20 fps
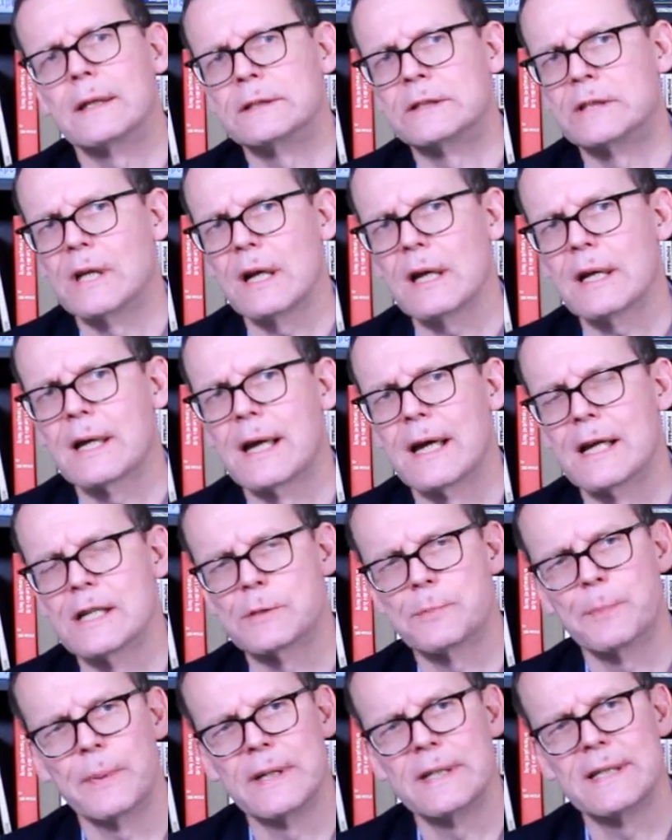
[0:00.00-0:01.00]
Schalke
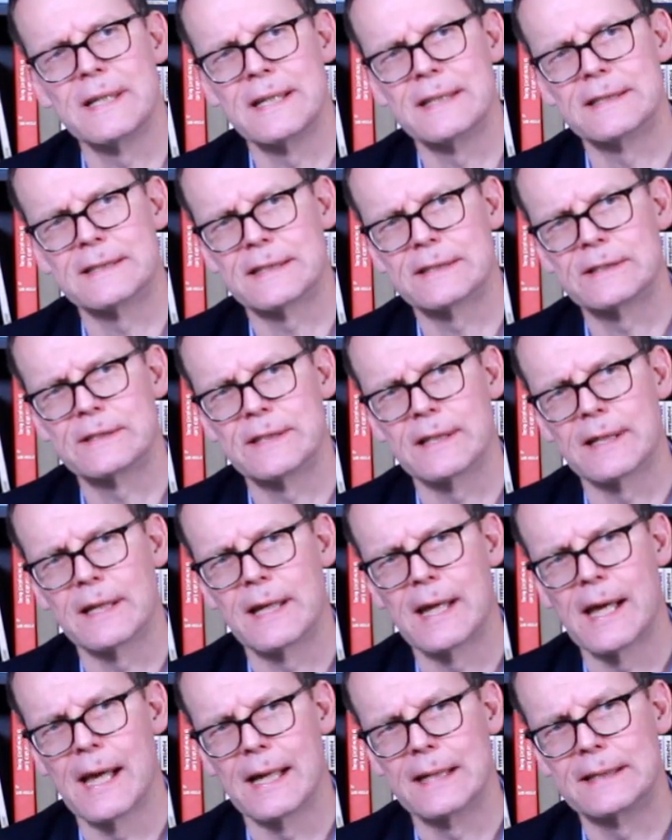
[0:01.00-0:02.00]
is a pretty interesting
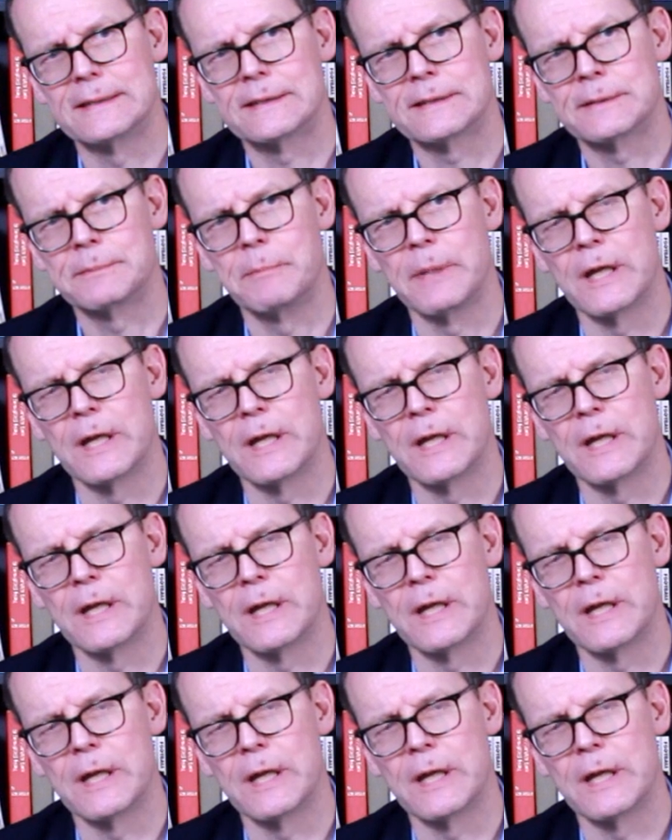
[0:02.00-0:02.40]
case